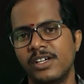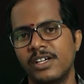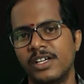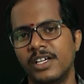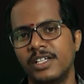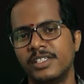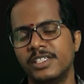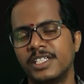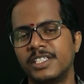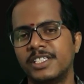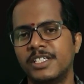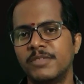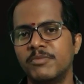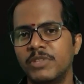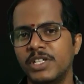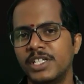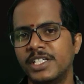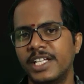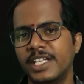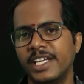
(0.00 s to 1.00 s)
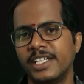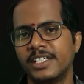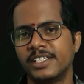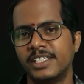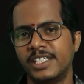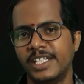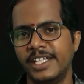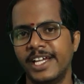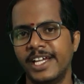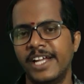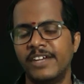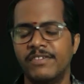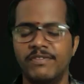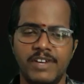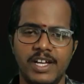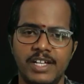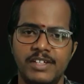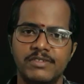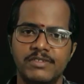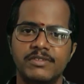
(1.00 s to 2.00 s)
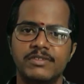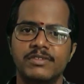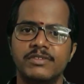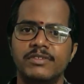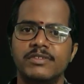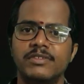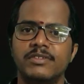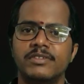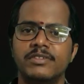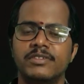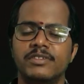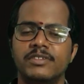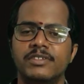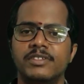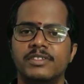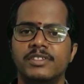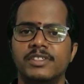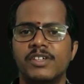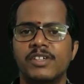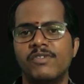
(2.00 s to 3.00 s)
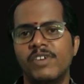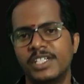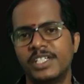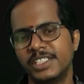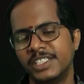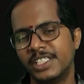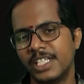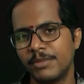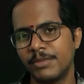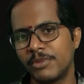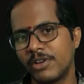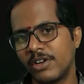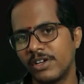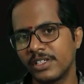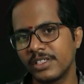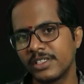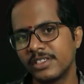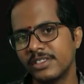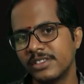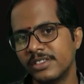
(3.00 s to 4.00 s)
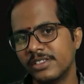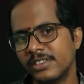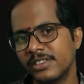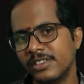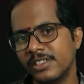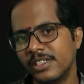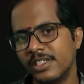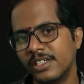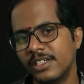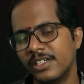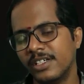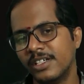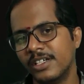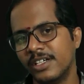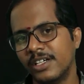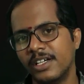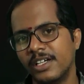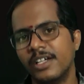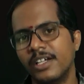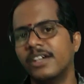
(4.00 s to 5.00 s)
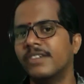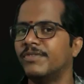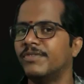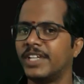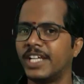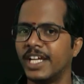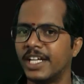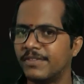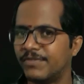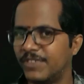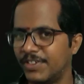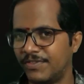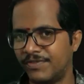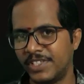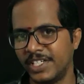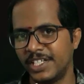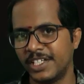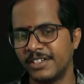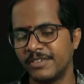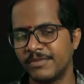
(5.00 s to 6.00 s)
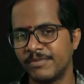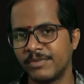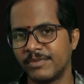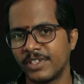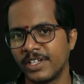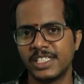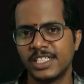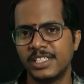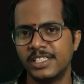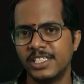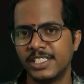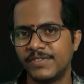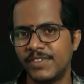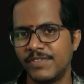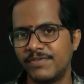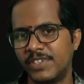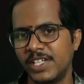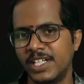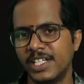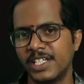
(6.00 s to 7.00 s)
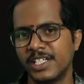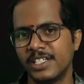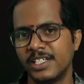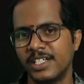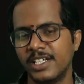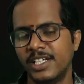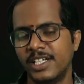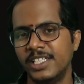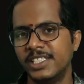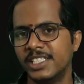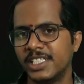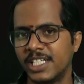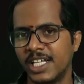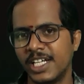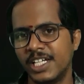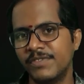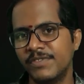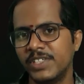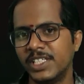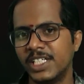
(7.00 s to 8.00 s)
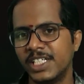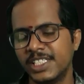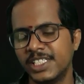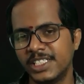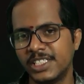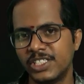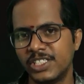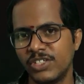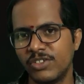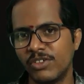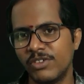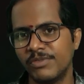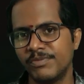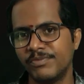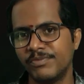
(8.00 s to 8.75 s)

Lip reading: Just simply take 3 and 5. Now what is their product? We get 15. This 15, is it end with the digit 0?